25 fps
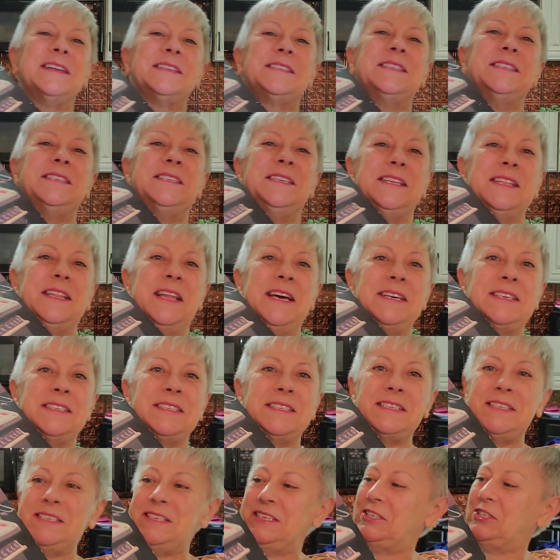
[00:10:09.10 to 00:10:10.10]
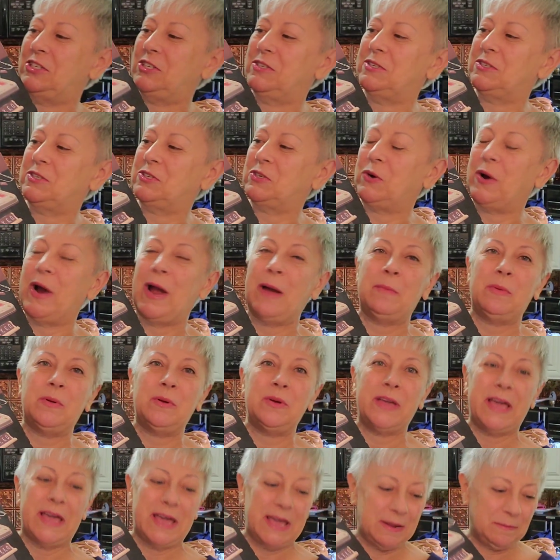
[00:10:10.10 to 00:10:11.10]
it's a deluxe edition
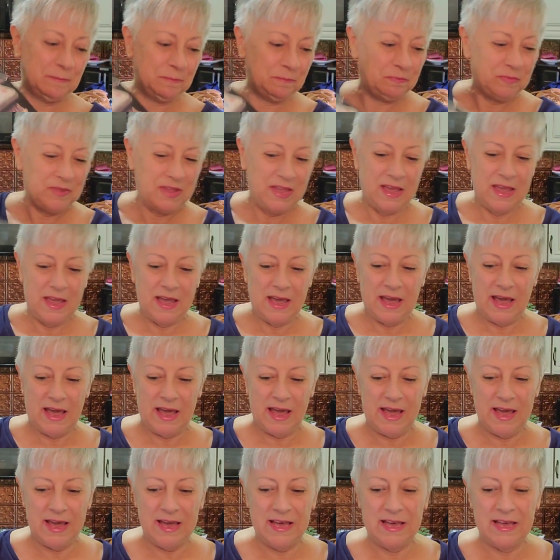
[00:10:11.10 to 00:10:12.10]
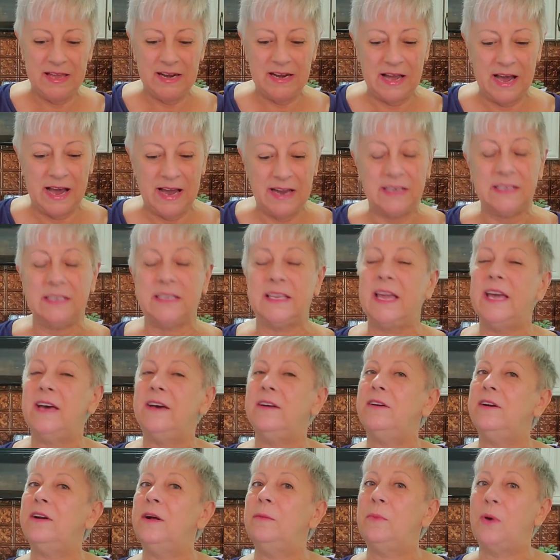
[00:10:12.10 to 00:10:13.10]
Scrabble game and I
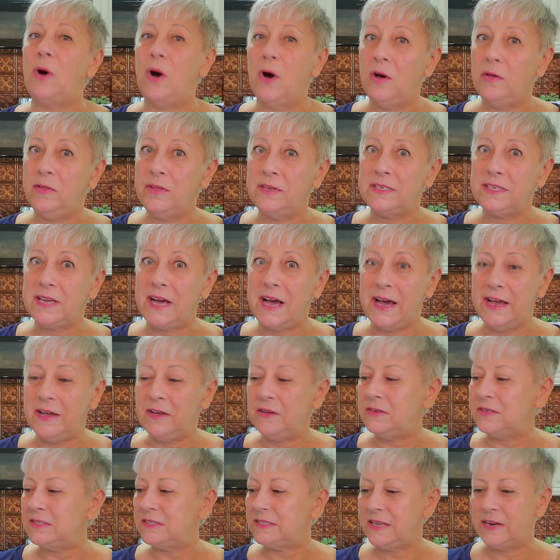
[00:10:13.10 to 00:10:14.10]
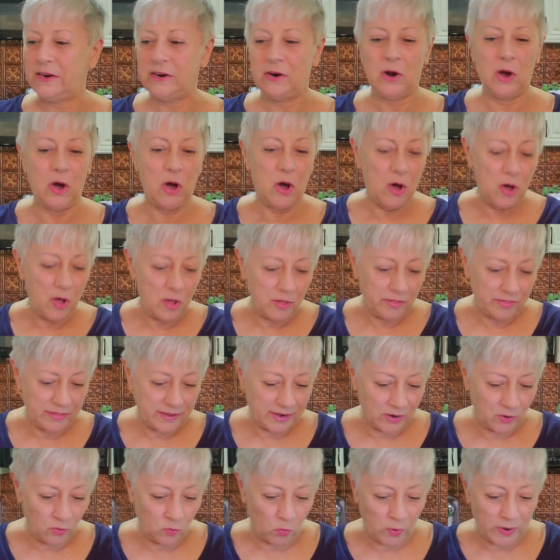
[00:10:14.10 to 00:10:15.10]
counted up all the tiles. They're all
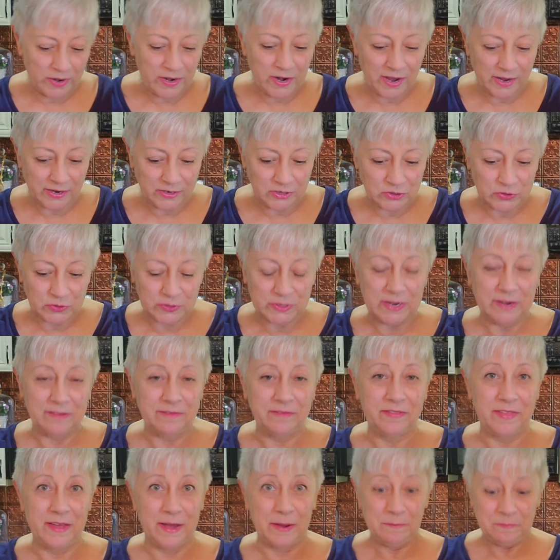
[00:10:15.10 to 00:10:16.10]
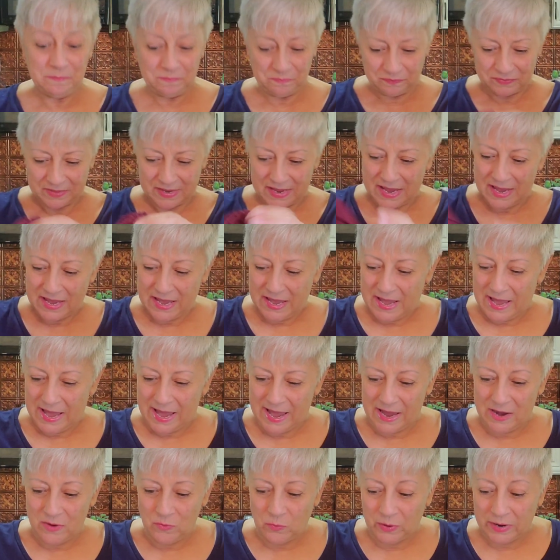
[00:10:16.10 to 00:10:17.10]
there, 100 of them.
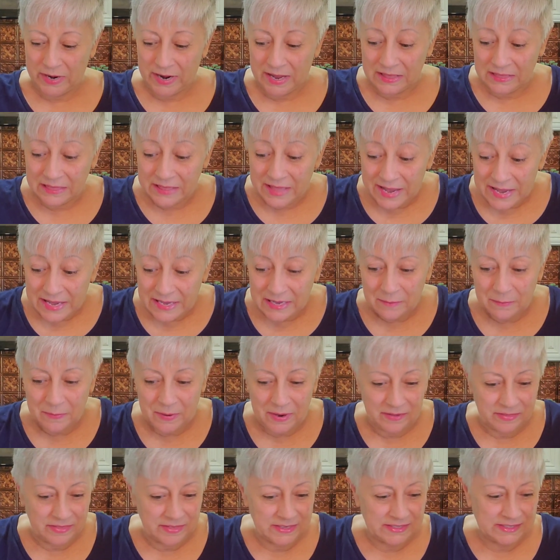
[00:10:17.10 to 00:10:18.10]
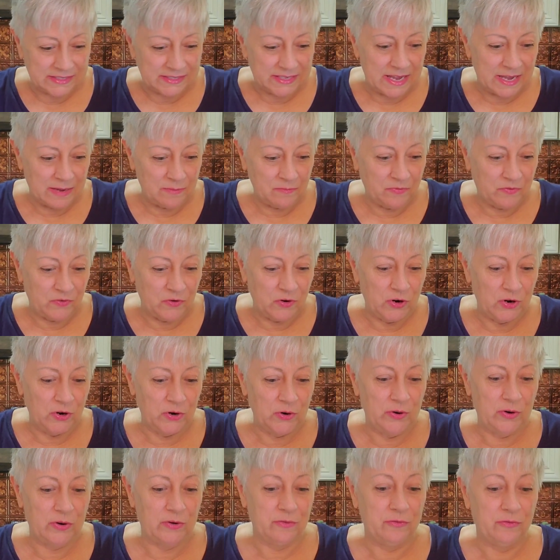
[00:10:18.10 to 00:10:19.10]
And what I like about this game for
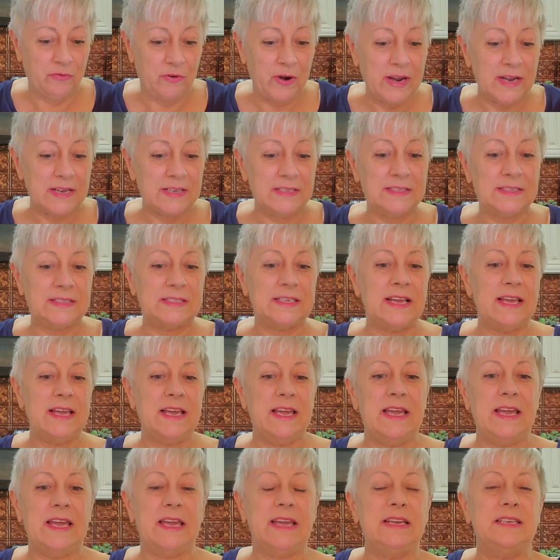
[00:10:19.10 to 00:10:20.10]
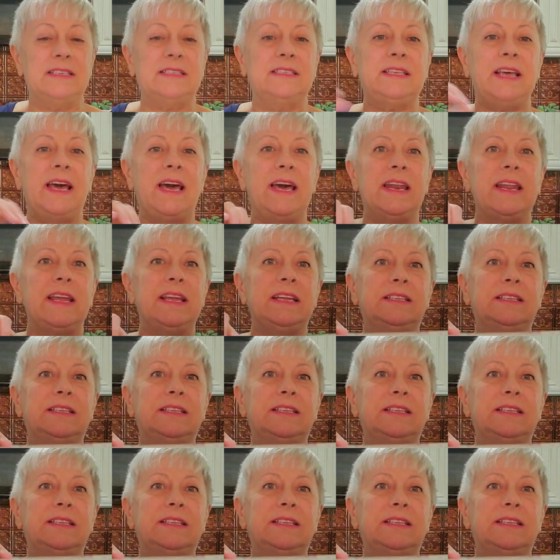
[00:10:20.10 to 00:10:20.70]
her and her friends is that